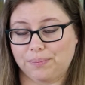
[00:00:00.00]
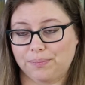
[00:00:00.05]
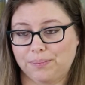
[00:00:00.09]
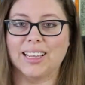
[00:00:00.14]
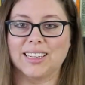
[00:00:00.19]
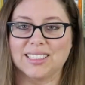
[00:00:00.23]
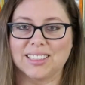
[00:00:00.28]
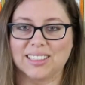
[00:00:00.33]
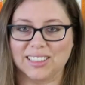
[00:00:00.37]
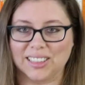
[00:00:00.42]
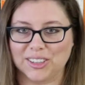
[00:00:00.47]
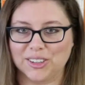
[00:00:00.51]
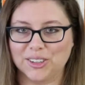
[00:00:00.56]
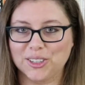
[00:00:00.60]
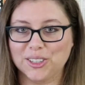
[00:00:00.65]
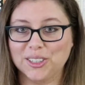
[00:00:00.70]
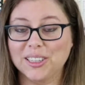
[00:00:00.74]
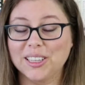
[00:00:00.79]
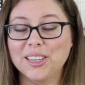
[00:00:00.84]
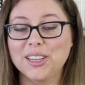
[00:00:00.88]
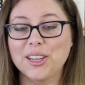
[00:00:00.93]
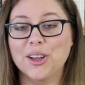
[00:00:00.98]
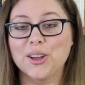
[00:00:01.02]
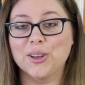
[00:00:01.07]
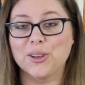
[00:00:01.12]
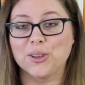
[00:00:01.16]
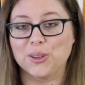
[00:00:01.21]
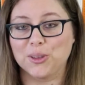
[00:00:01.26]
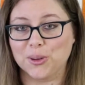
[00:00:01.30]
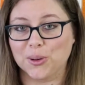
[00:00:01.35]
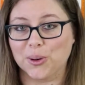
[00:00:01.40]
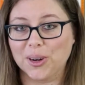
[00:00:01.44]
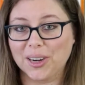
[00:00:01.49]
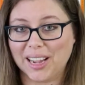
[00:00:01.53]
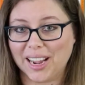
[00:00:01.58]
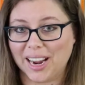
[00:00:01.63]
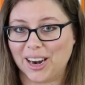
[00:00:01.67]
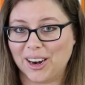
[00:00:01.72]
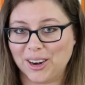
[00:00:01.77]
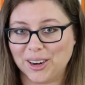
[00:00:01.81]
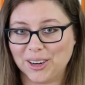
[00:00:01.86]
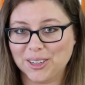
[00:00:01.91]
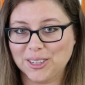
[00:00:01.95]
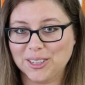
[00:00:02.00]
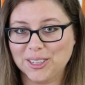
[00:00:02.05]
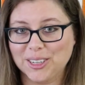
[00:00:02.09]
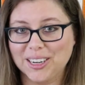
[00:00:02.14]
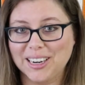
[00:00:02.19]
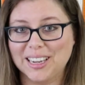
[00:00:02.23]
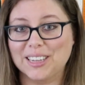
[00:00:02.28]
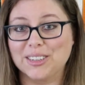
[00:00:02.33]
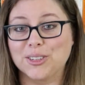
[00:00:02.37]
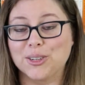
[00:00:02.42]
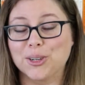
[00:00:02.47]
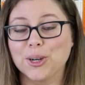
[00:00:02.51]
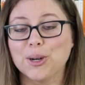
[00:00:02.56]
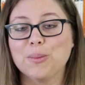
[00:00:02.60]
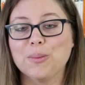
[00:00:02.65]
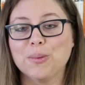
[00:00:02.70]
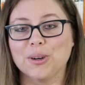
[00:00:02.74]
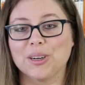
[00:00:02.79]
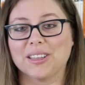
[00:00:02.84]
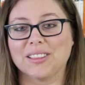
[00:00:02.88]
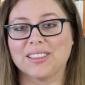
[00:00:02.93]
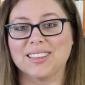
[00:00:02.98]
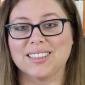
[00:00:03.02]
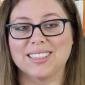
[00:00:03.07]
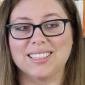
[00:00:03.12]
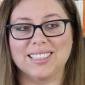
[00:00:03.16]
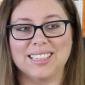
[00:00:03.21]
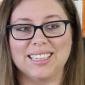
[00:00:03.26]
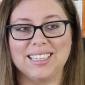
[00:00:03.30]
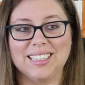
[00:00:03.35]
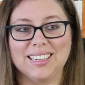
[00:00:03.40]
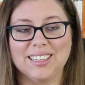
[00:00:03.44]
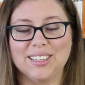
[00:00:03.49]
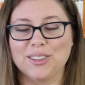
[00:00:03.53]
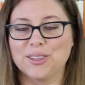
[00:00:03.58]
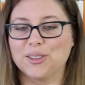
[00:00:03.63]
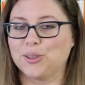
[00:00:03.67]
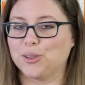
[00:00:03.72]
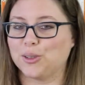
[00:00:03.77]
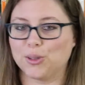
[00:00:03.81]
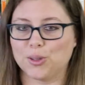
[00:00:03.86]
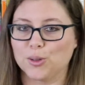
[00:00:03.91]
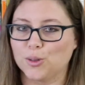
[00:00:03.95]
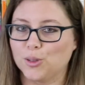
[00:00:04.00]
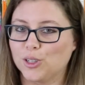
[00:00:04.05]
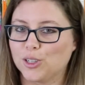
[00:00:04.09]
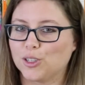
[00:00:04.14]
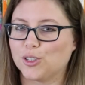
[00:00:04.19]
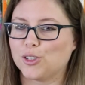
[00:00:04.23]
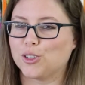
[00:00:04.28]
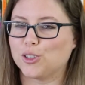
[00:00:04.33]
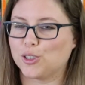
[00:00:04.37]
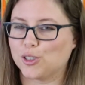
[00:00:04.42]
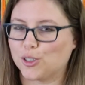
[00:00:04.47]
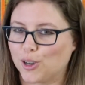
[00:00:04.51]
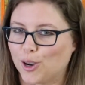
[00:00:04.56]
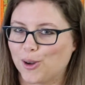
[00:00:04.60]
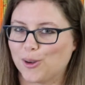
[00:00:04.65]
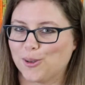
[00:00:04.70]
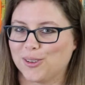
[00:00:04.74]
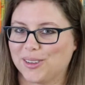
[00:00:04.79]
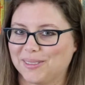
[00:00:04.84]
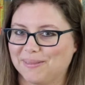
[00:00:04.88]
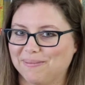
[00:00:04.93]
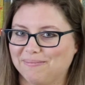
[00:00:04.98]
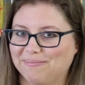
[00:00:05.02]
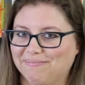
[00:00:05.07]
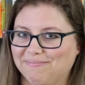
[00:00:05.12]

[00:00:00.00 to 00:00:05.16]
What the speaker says: It's literally your character interpreting the scene you just showed.